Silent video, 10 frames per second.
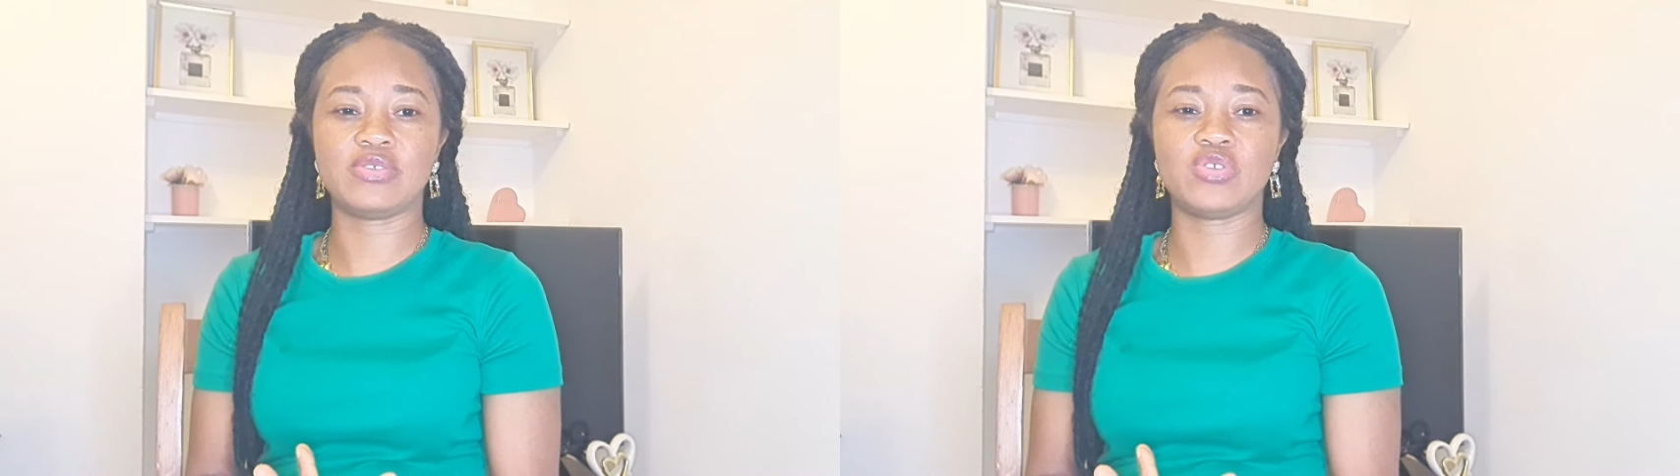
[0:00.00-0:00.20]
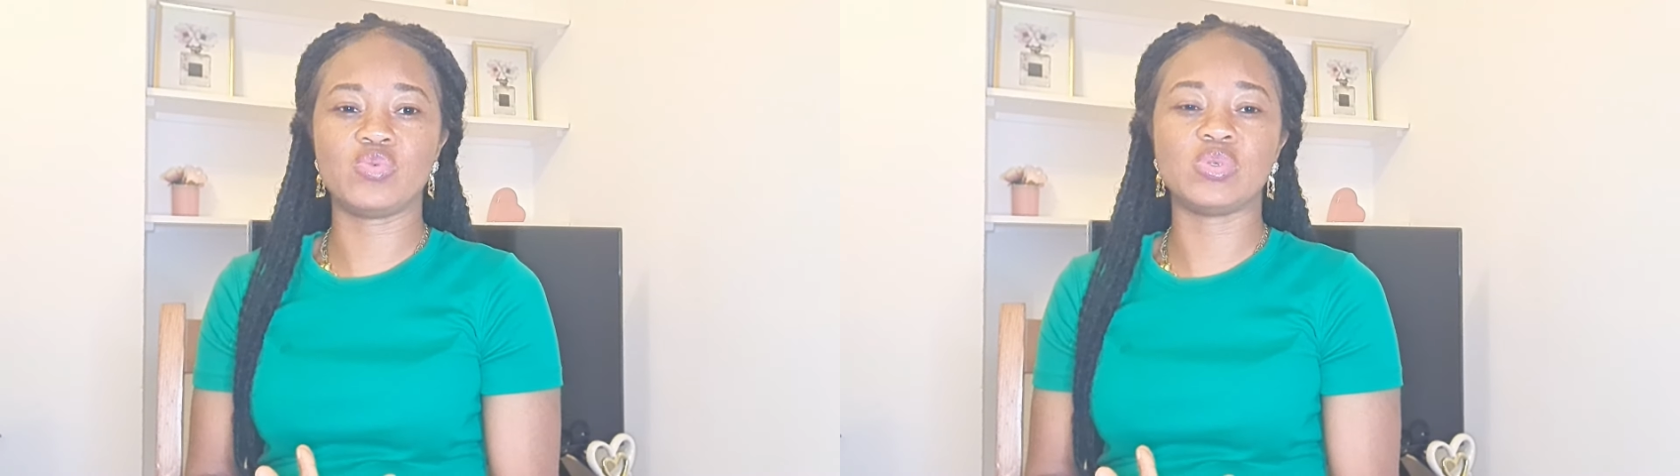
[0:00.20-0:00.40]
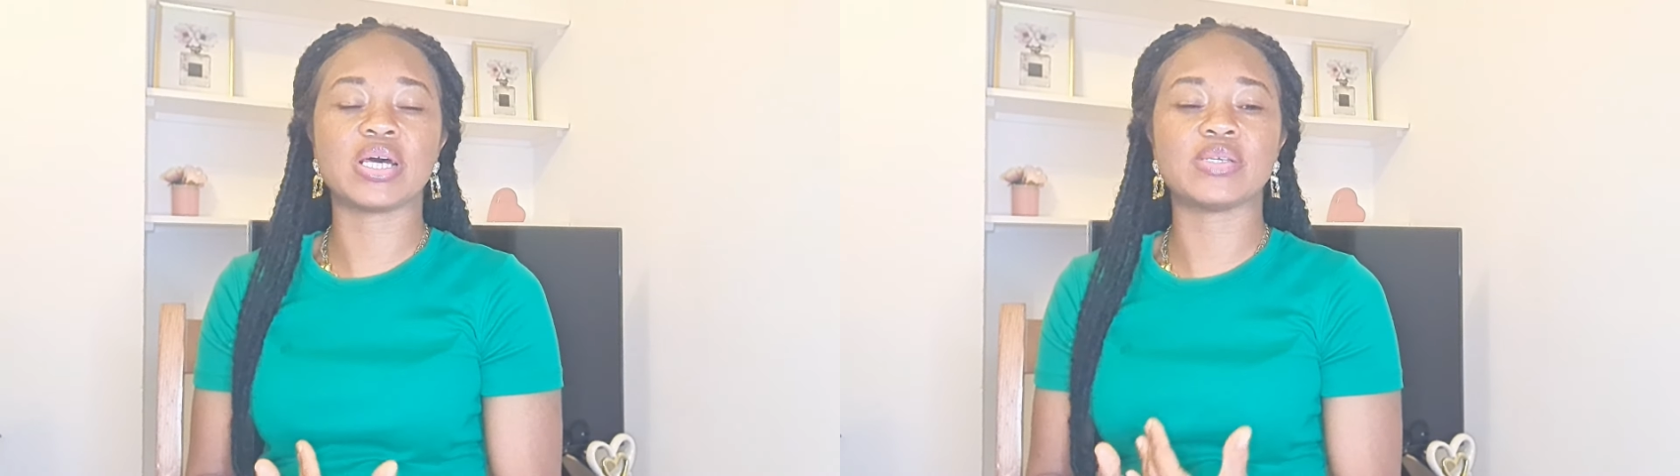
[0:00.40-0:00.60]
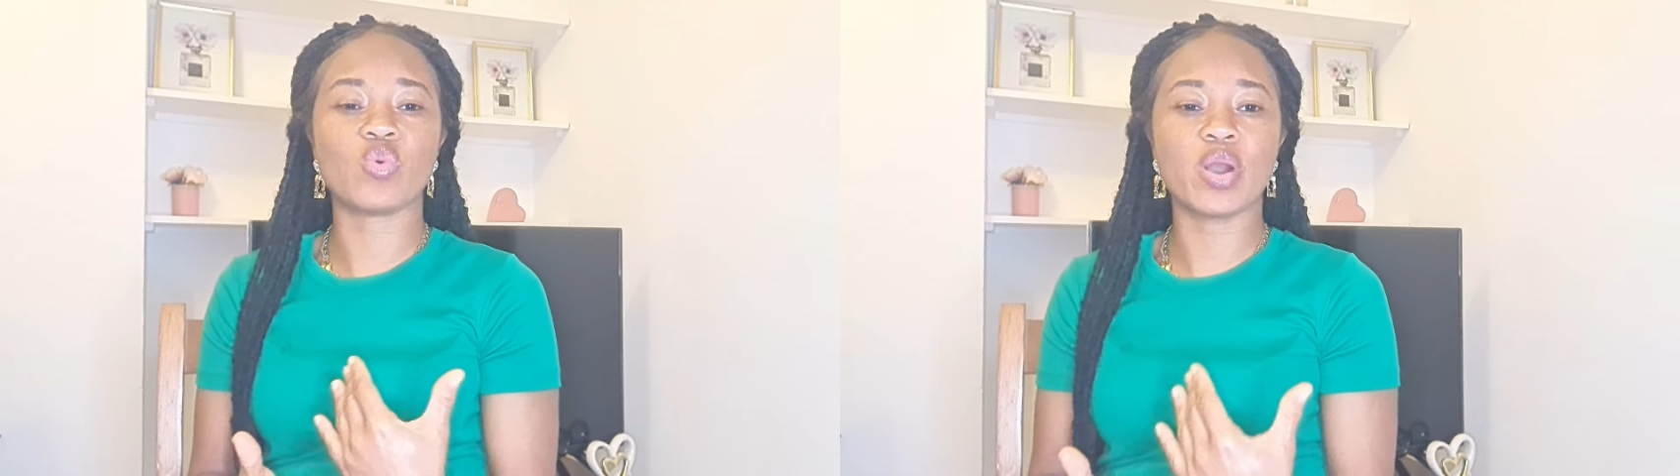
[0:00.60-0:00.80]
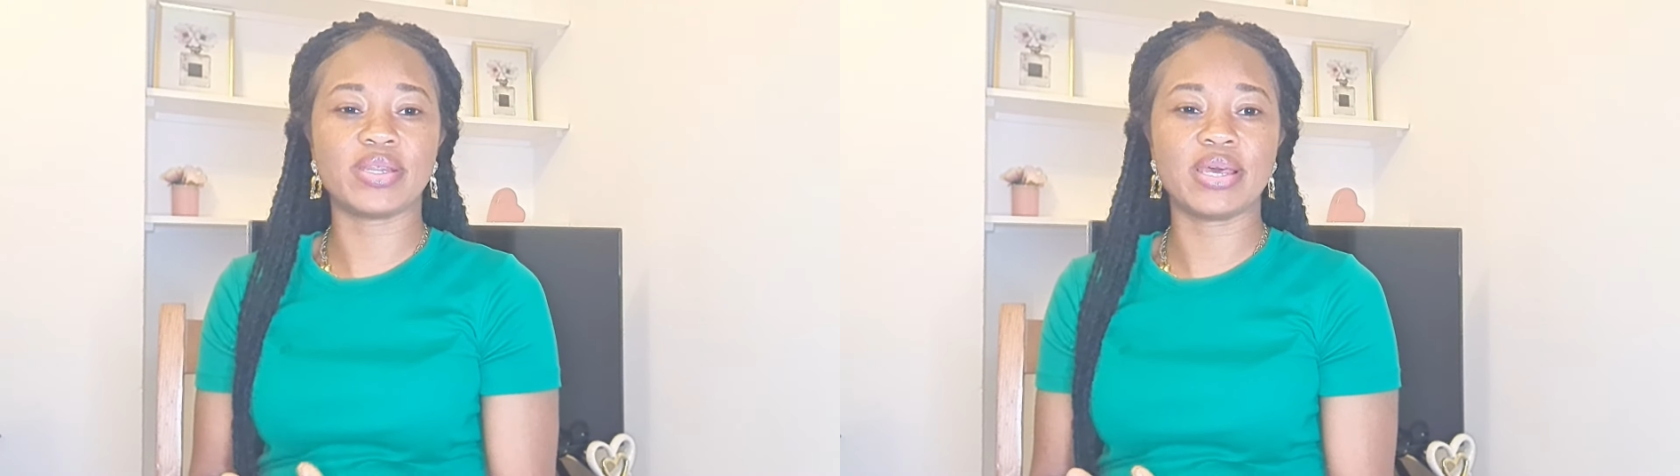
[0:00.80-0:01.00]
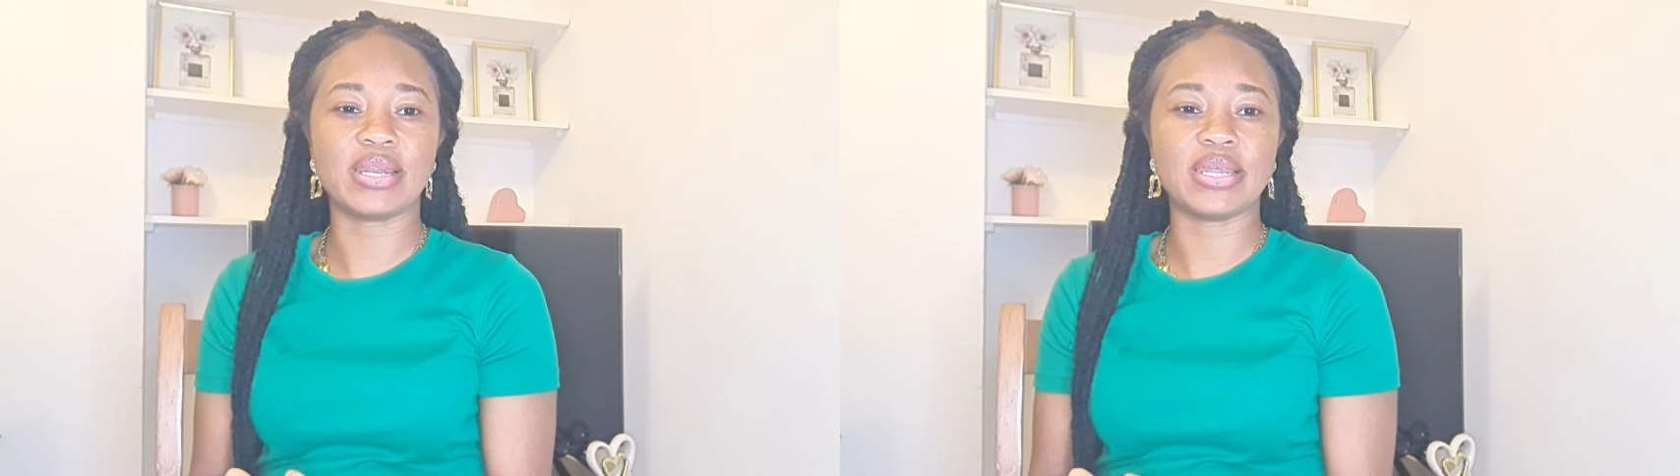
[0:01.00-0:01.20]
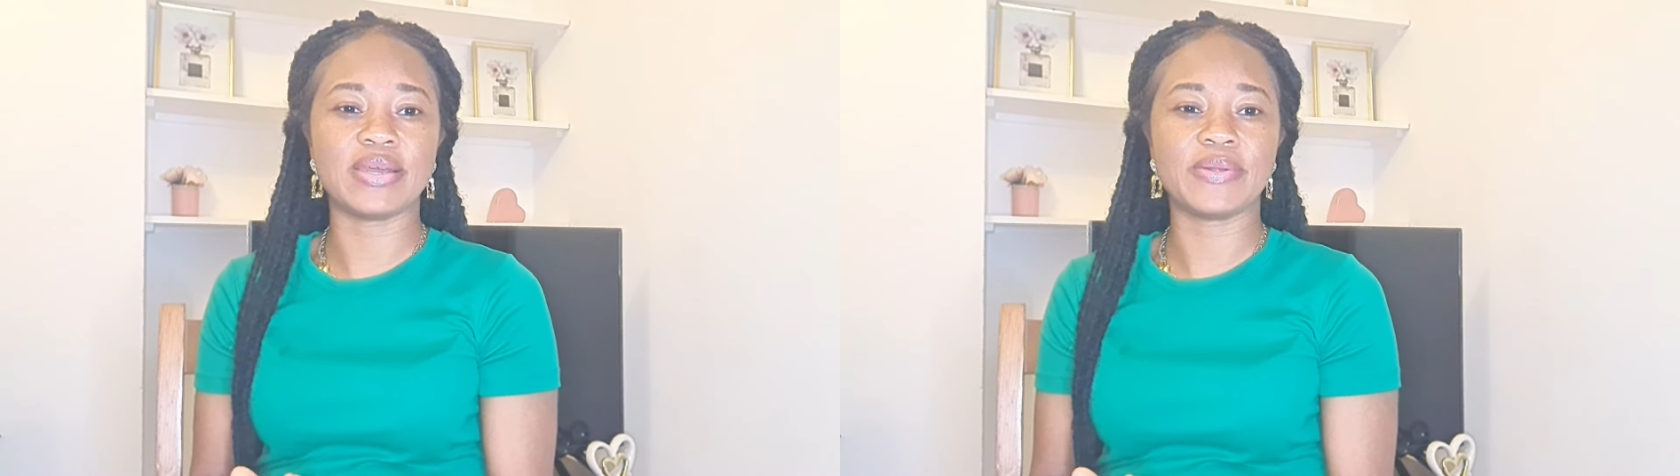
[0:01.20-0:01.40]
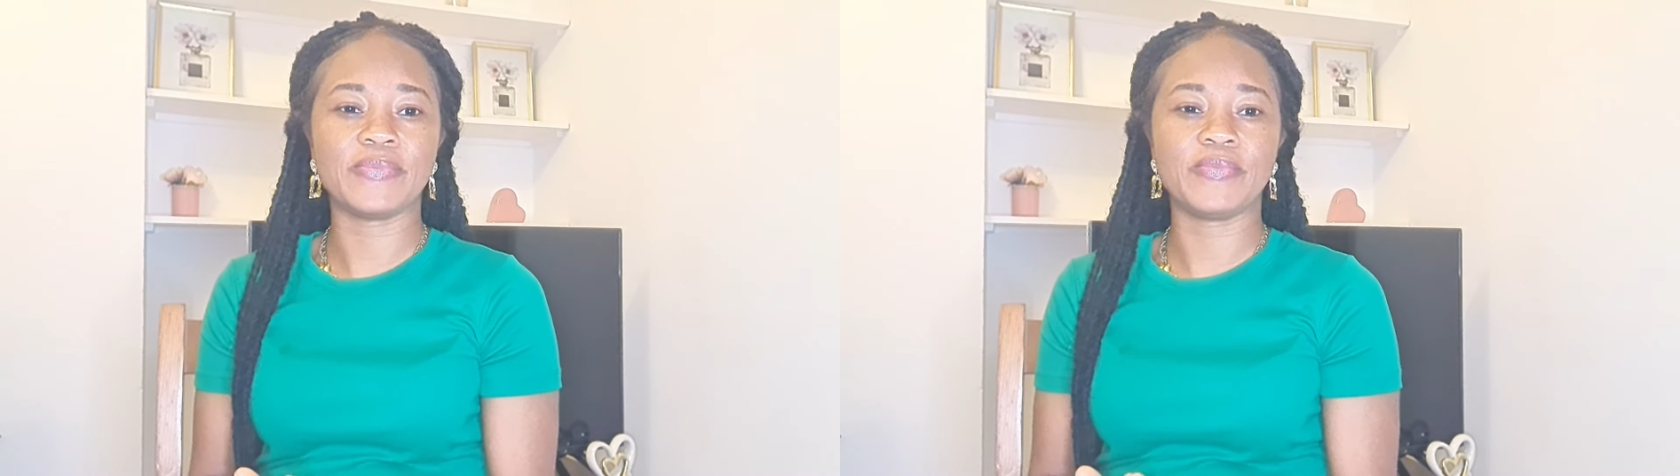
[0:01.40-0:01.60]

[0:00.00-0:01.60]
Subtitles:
do start quite early,